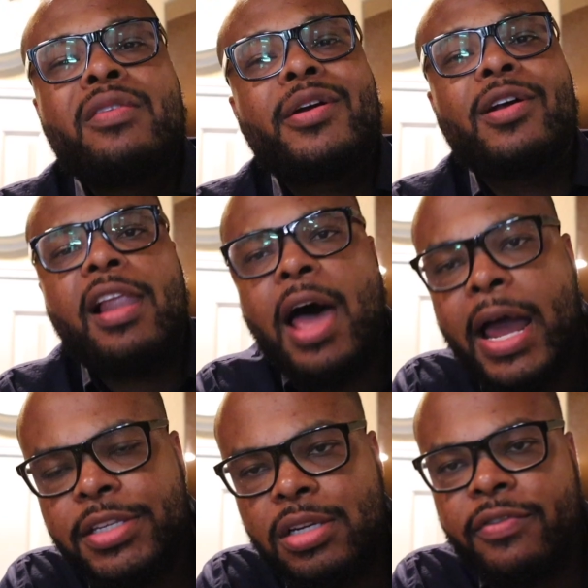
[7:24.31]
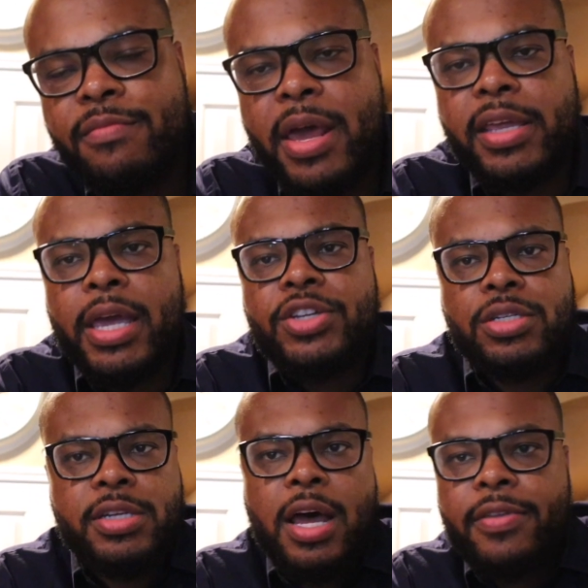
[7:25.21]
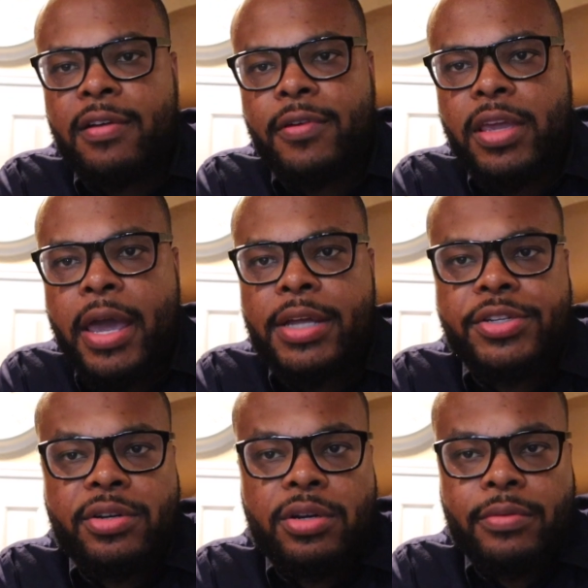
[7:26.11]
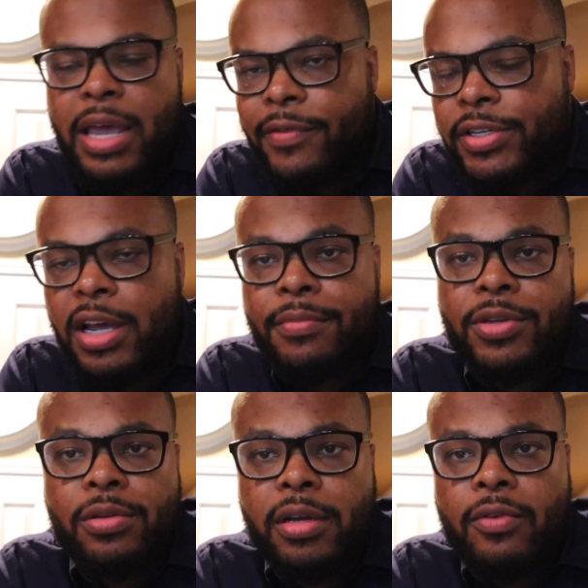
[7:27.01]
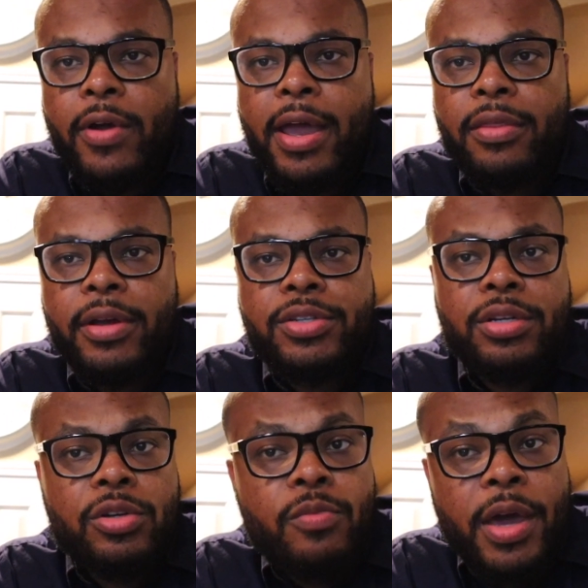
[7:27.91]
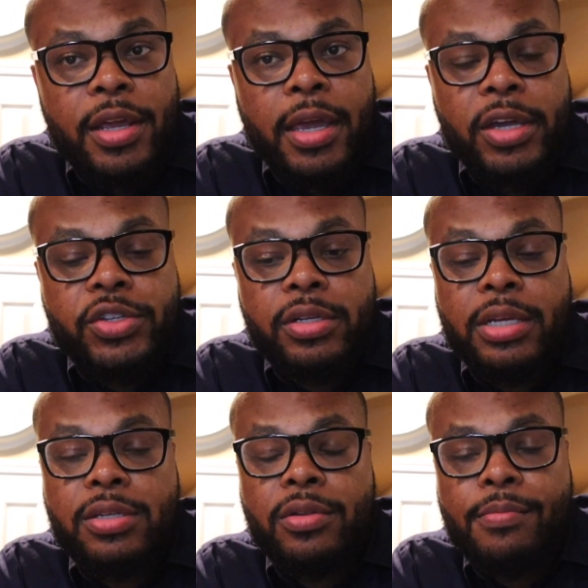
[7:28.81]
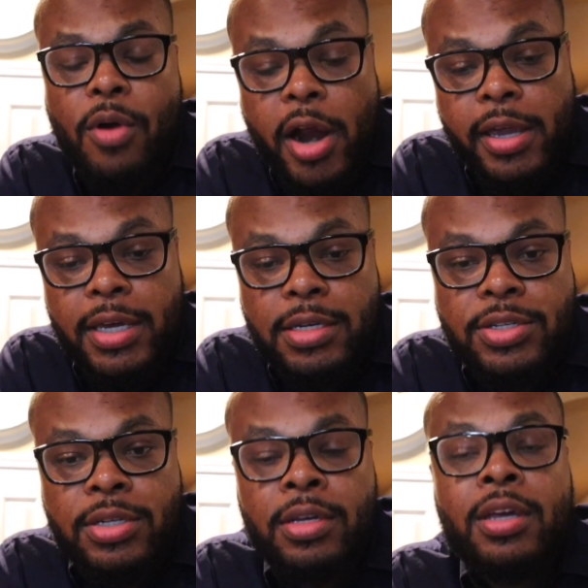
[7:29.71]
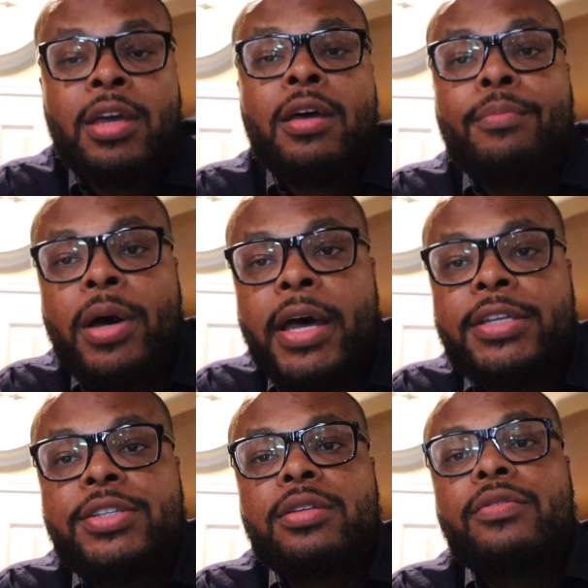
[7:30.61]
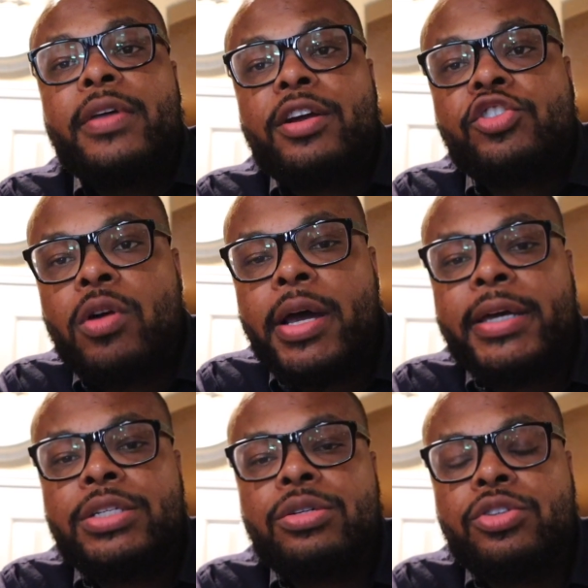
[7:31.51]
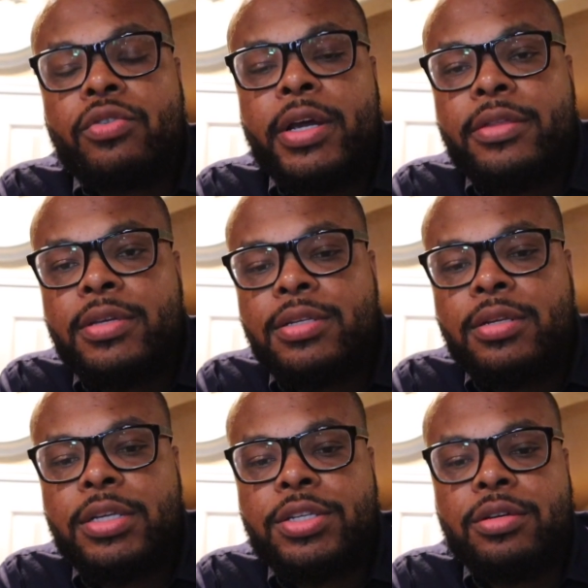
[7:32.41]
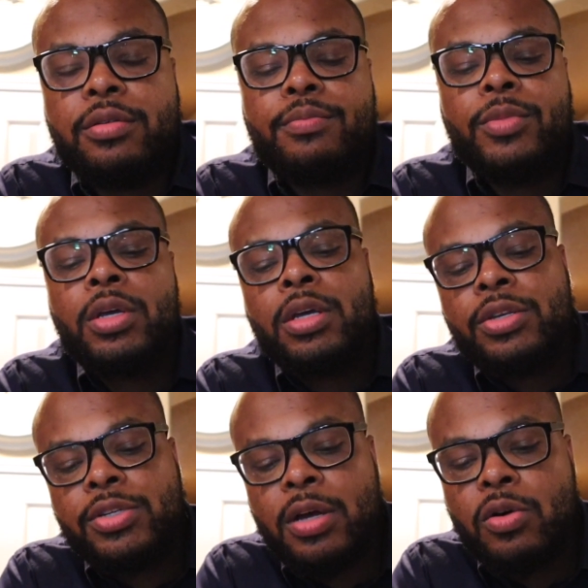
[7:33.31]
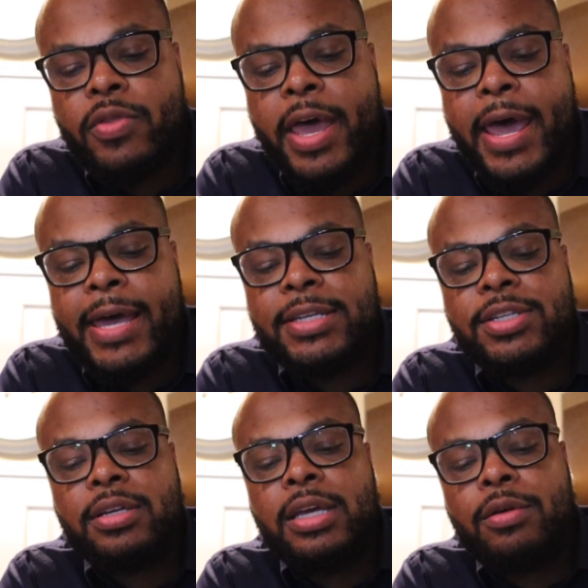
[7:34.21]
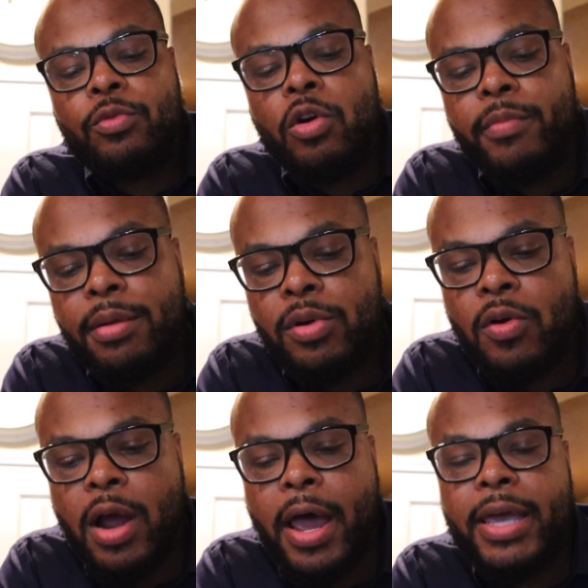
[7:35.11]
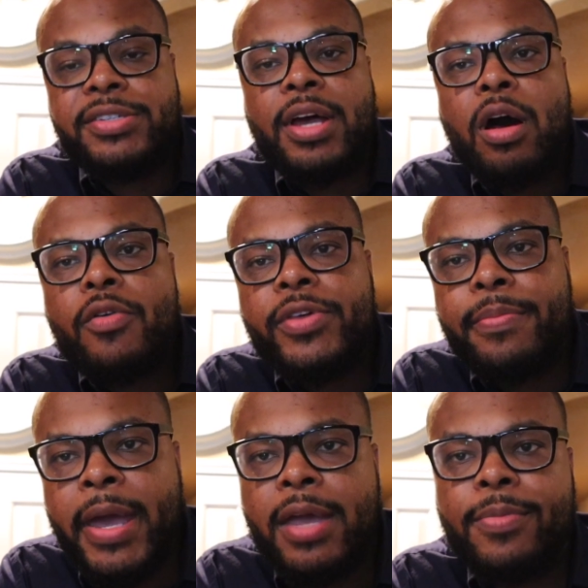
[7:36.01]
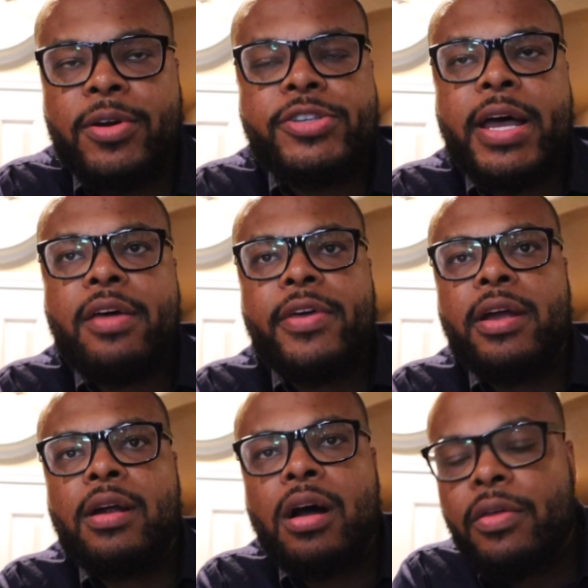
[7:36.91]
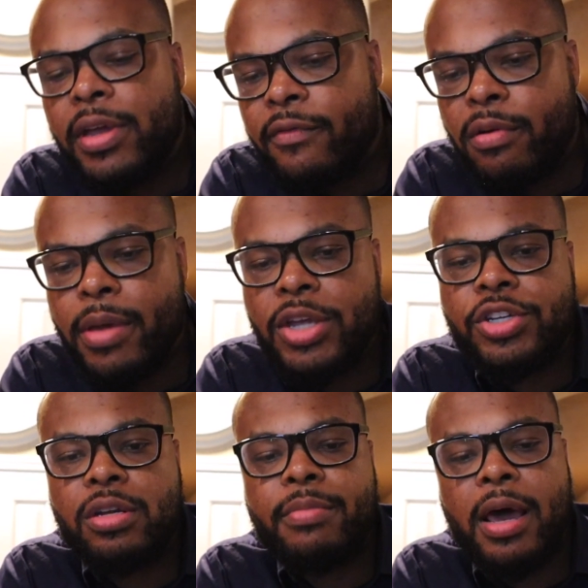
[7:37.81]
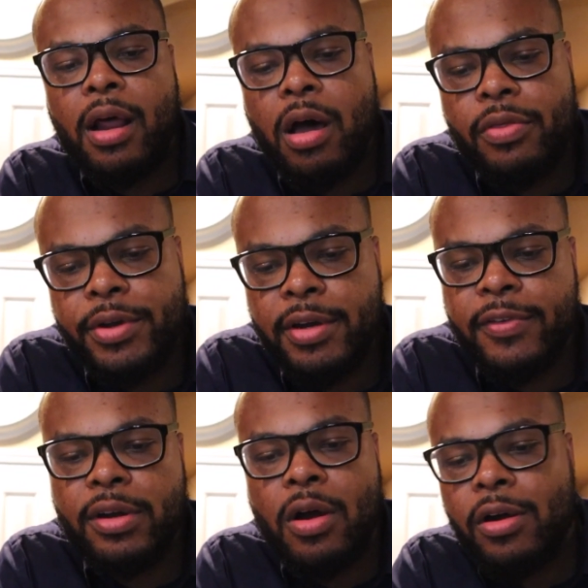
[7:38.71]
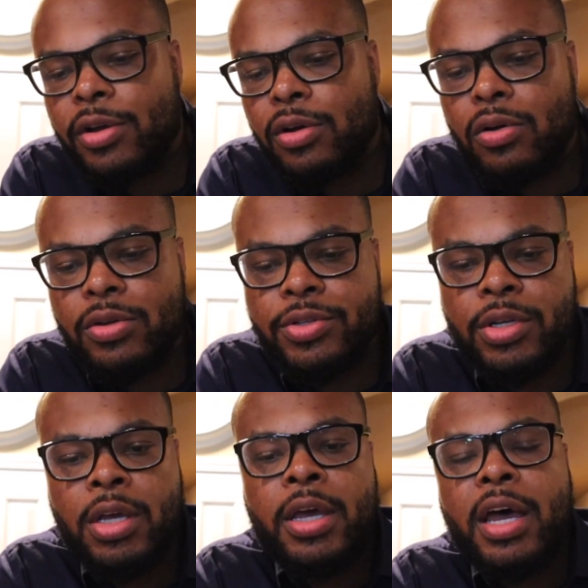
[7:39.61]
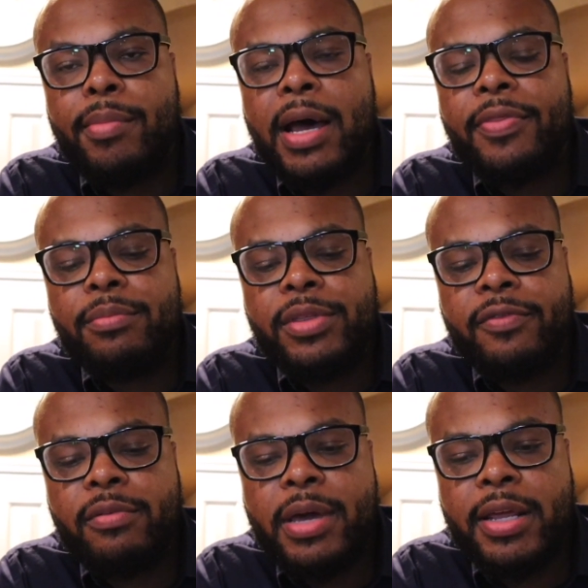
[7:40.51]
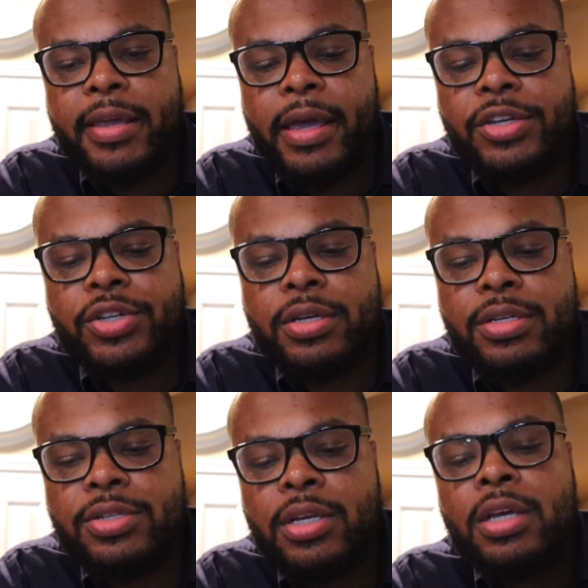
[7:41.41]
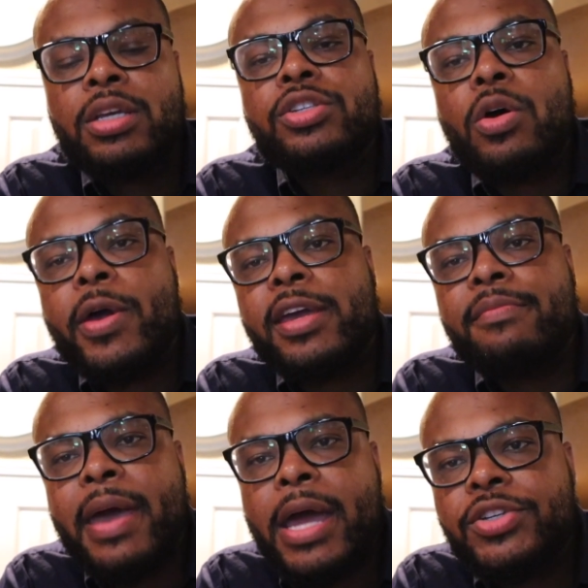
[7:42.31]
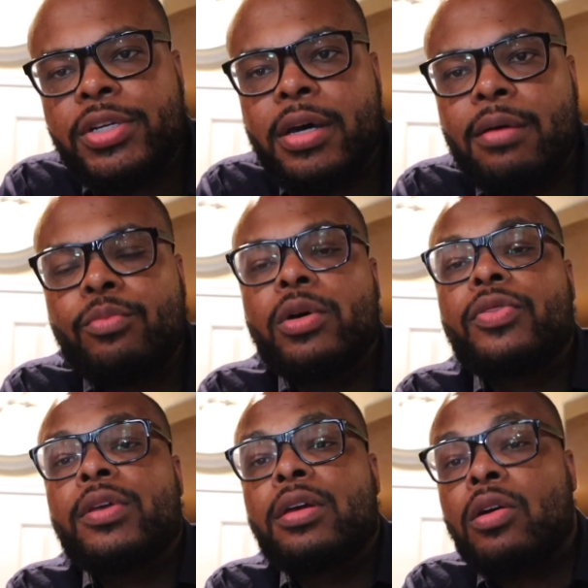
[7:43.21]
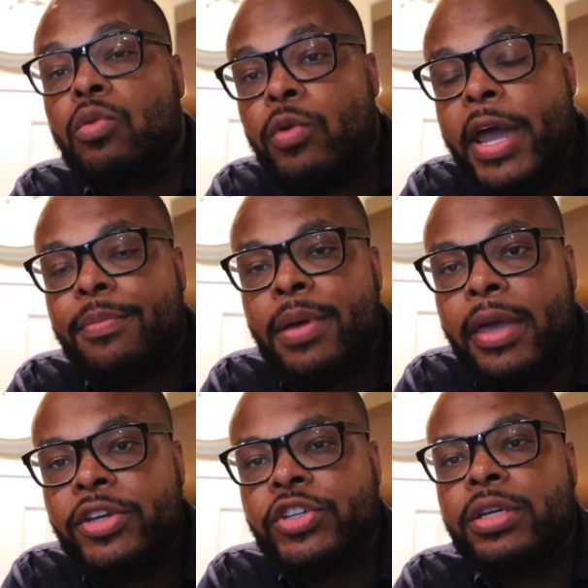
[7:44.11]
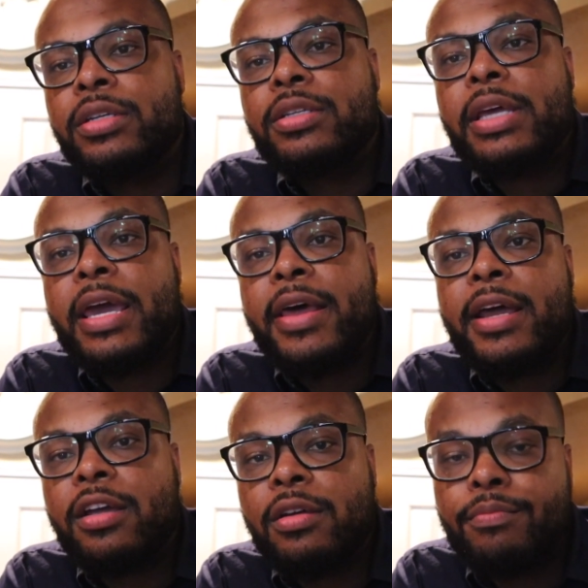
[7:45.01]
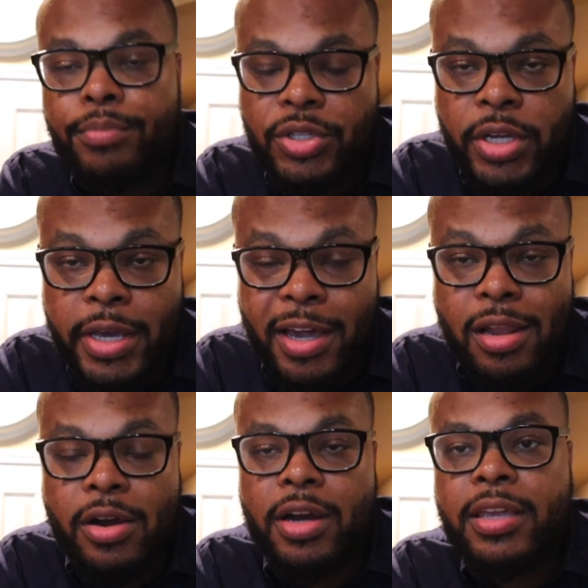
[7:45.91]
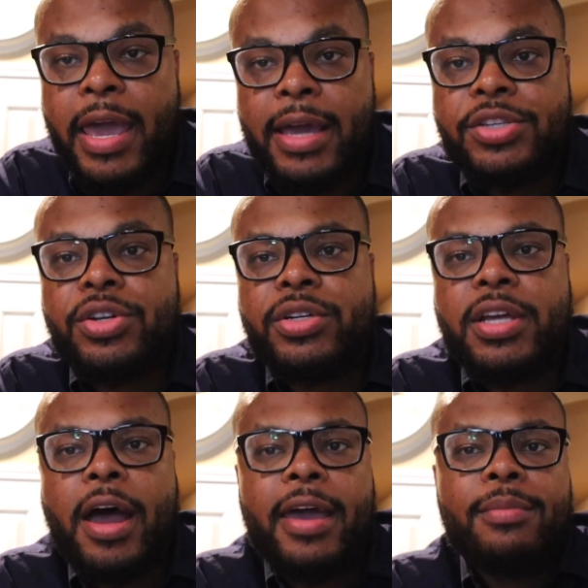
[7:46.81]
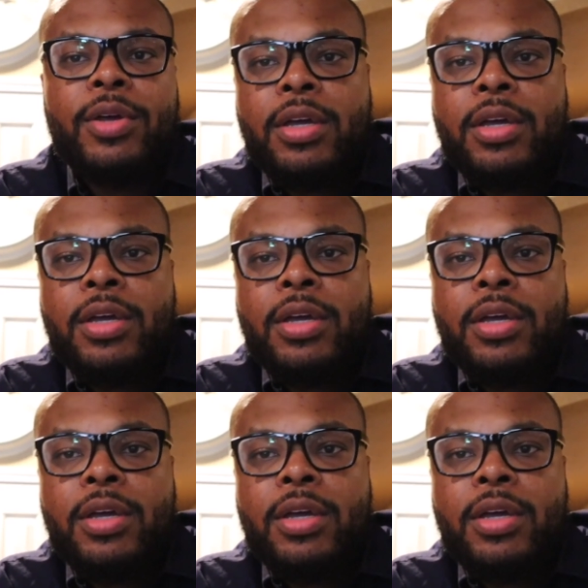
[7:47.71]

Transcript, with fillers: There are lots of different medications out there for cancer. Every time you look around, there's a new medication that's on the market, but they're trying to train the system so that it will memorize all the papers out there, all the information about all the different articles, about the different medications, so it can match it up with the correct patient and that particular cancer type.